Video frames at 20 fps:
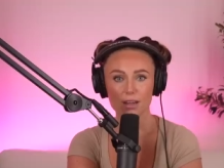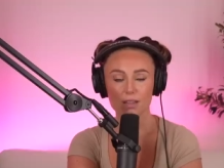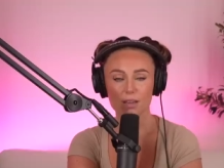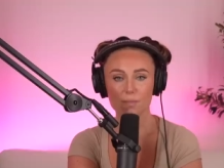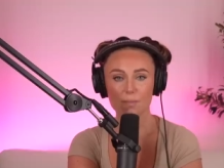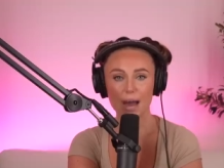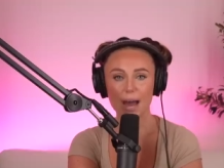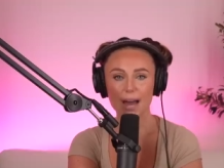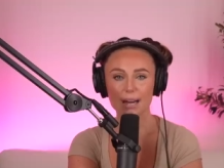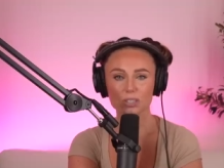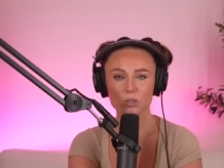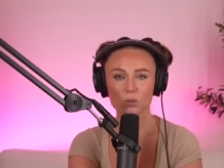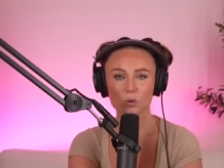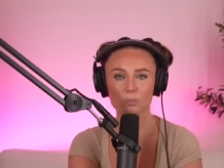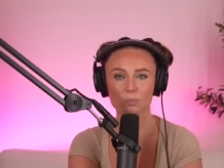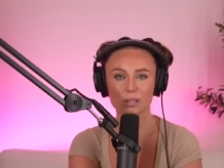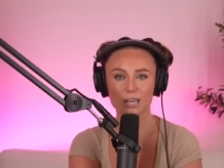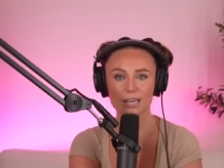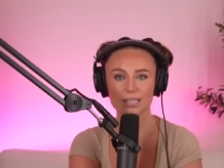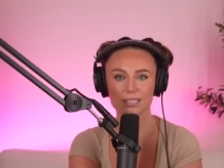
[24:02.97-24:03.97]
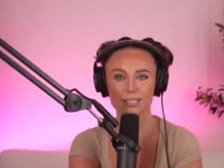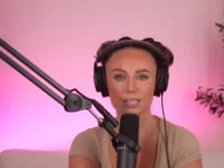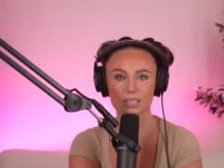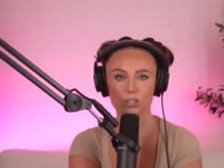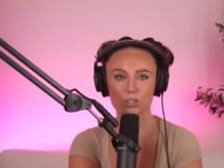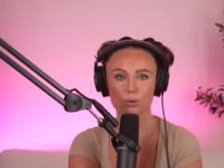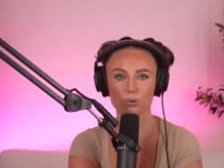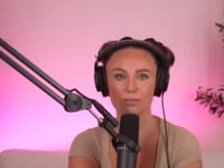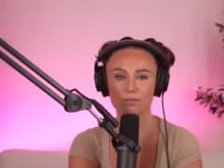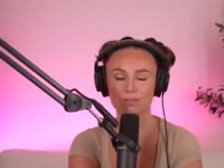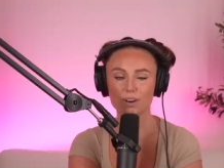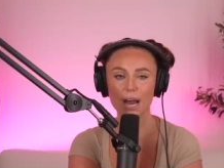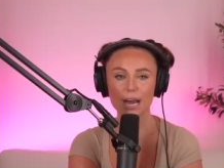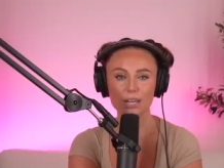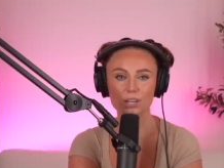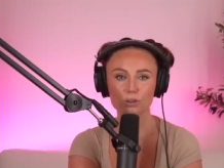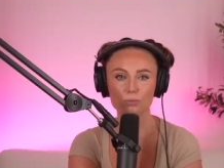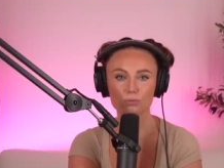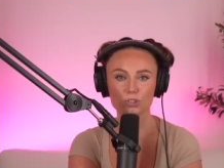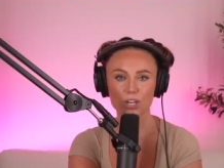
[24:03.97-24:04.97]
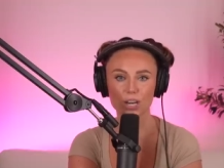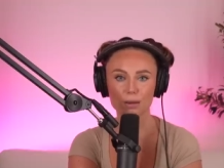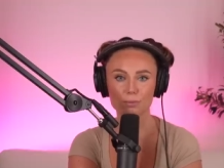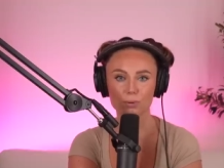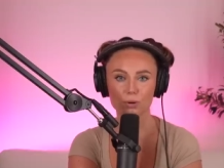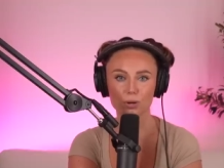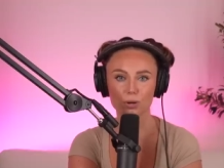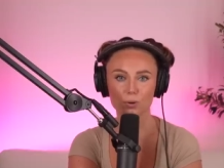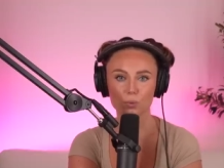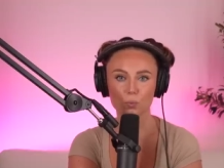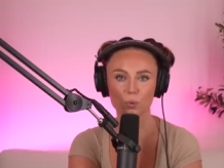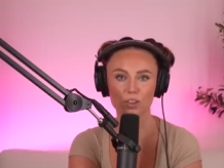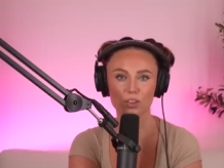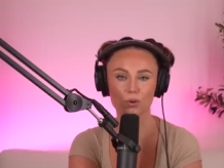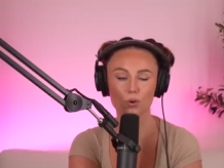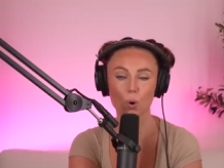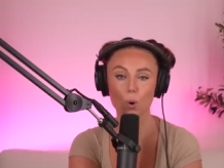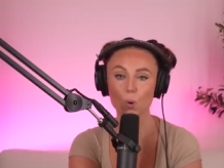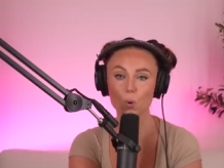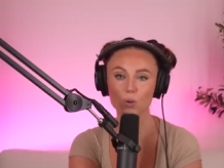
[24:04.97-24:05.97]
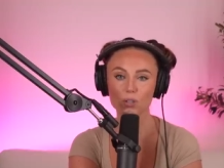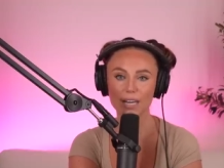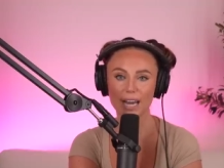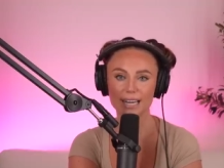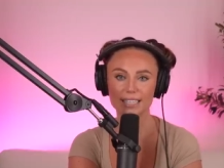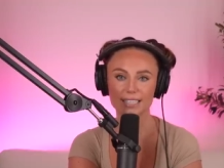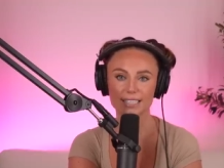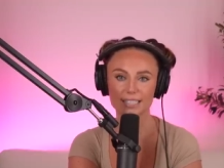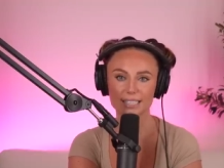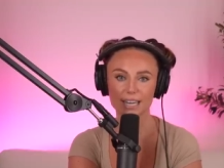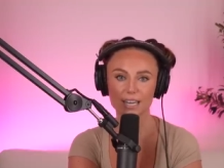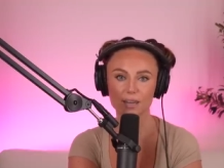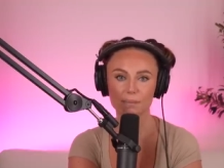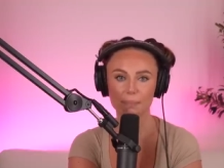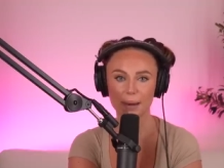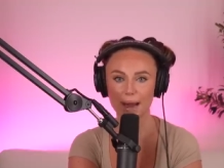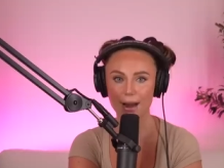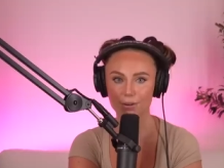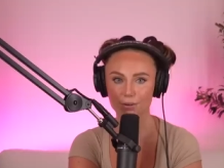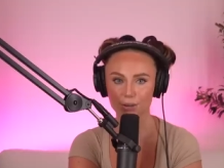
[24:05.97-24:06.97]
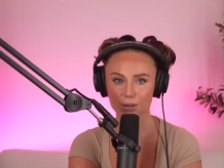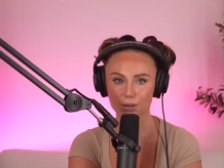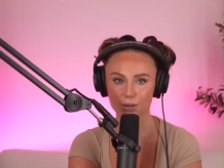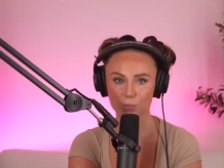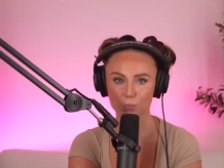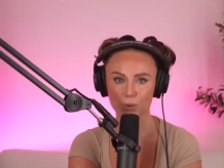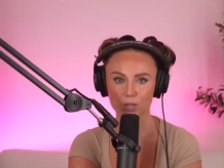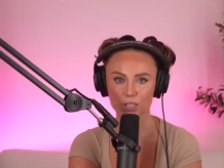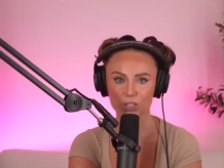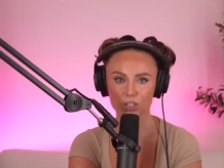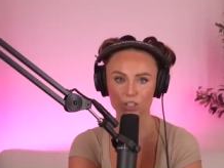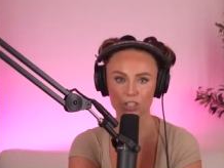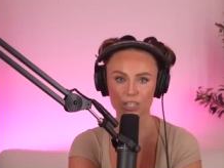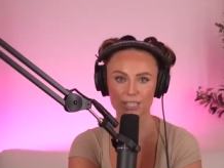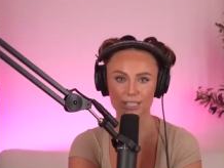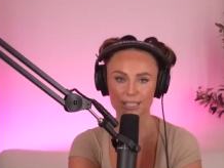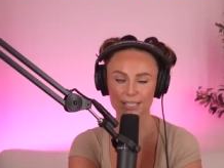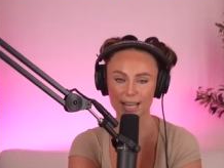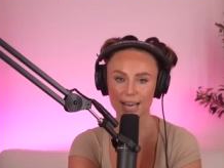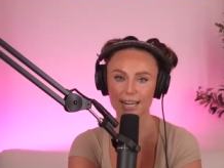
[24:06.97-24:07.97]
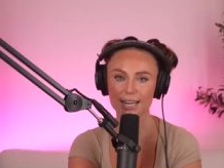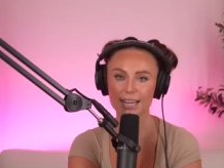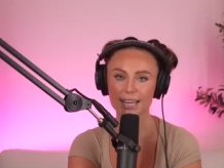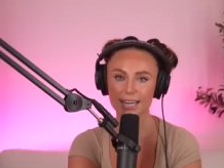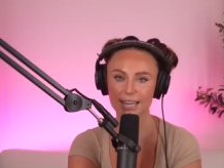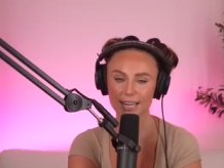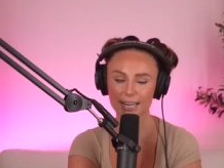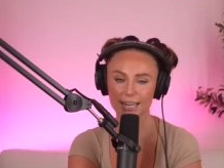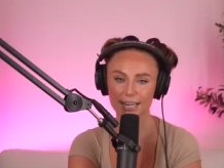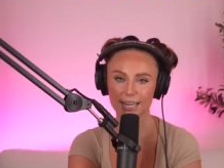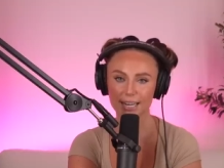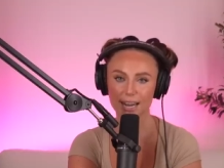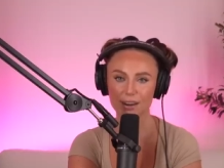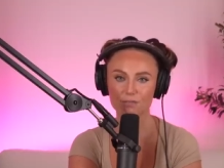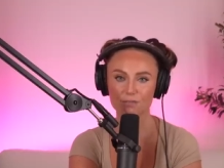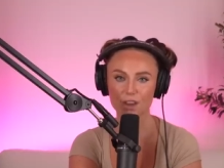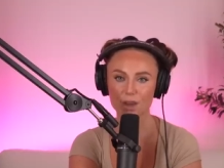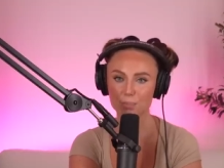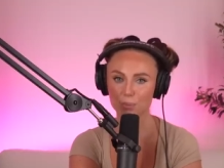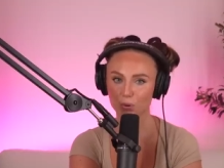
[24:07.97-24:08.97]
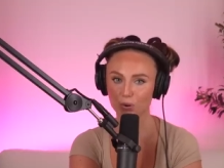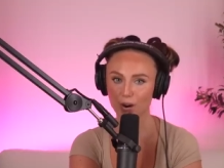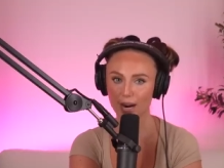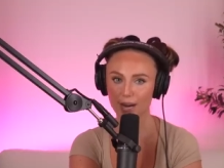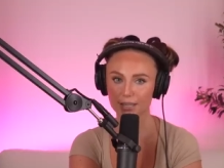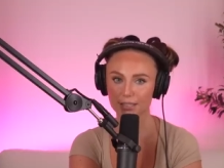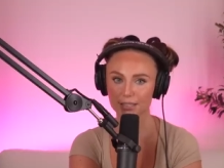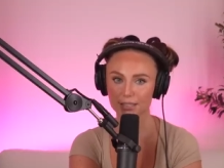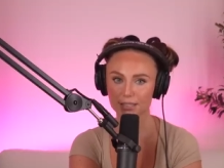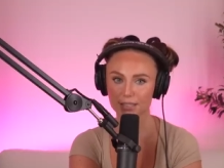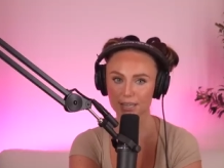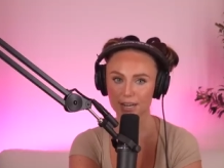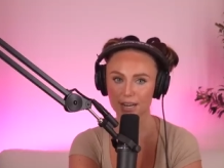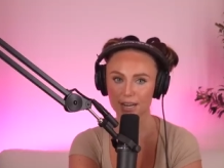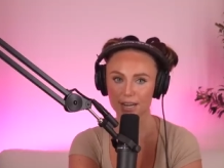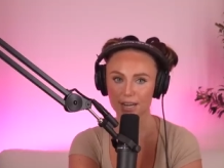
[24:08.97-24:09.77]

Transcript: The bags were placed into a vacuum chamber with gold and zinc powder, which is then heated and vaporized.